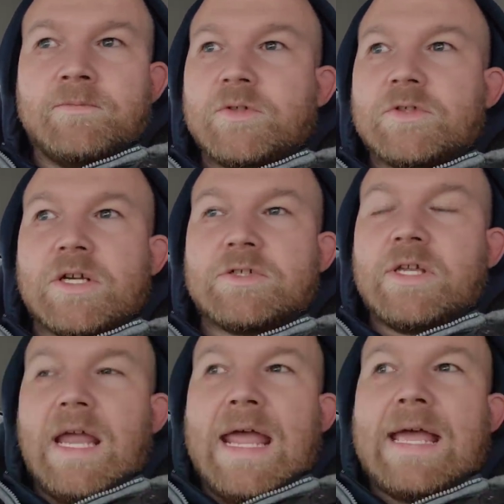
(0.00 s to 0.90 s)
doesn't
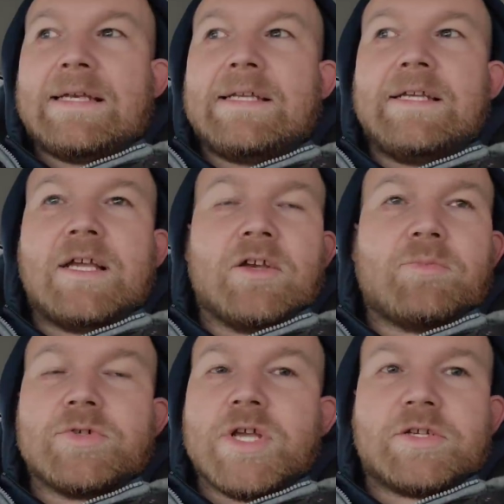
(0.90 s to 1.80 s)
actually add any kind
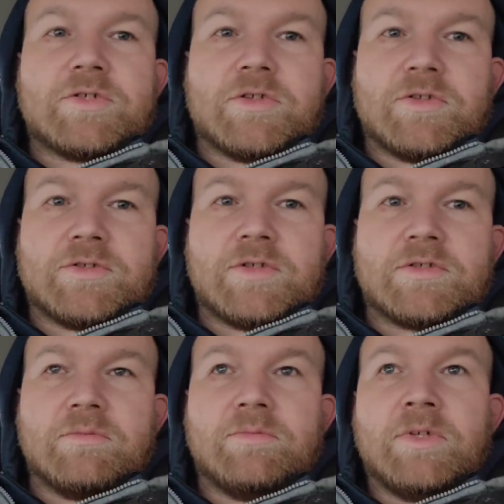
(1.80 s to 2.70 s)
of protection to the
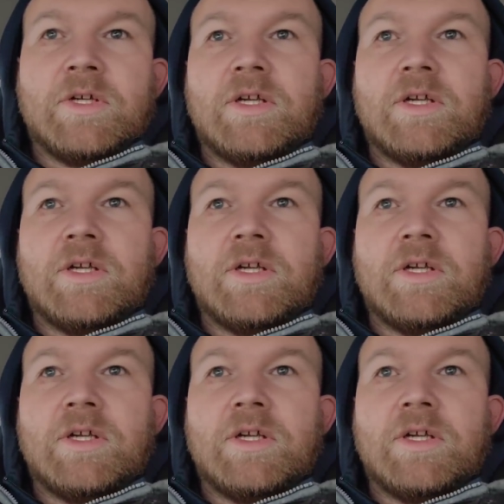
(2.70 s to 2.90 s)
system.